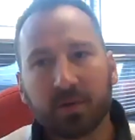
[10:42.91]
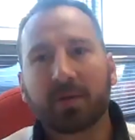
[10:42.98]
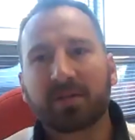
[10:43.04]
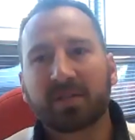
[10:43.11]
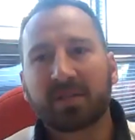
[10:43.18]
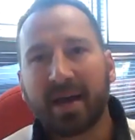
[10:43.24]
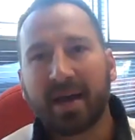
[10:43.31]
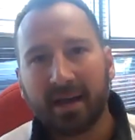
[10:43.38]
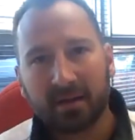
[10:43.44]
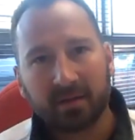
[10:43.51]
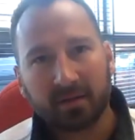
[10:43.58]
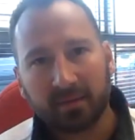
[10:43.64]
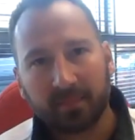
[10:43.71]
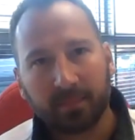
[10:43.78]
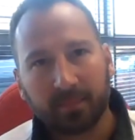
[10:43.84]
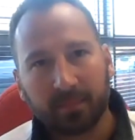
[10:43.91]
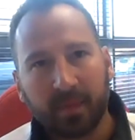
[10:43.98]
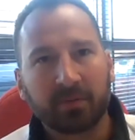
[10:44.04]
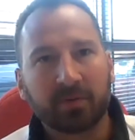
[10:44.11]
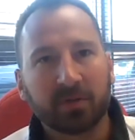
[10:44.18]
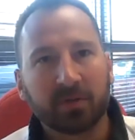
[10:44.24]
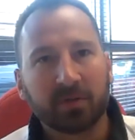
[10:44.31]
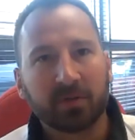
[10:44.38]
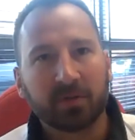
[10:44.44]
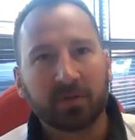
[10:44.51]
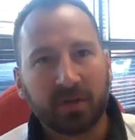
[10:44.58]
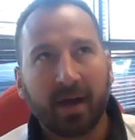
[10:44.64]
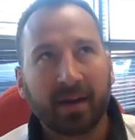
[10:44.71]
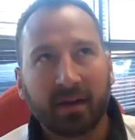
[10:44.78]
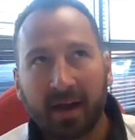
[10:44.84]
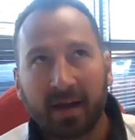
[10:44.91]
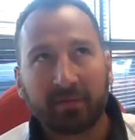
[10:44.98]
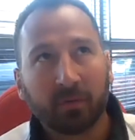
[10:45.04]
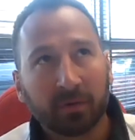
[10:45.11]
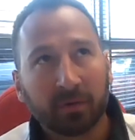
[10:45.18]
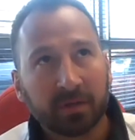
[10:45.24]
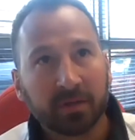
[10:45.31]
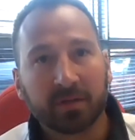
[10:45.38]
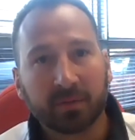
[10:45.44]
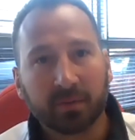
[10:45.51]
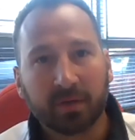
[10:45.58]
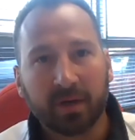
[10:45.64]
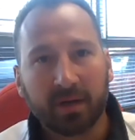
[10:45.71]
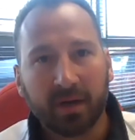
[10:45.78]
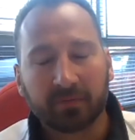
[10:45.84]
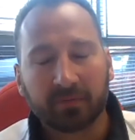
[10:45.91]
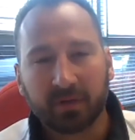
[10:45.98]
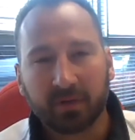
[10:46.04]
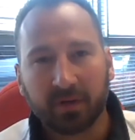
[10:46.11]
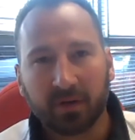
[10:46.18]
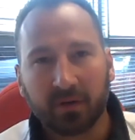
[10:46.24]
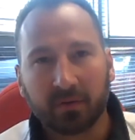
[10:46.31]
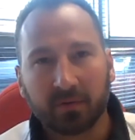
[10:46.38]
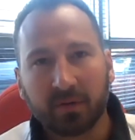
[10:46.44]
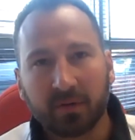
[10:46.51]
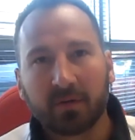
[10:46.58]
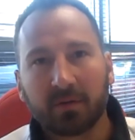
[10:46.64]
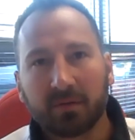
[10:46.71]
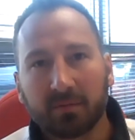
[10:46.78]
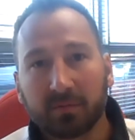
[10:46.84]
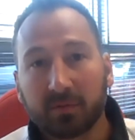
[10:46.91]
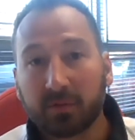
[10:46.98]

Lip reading: So is that, I was just curious, and I haven't looked into it enough to know.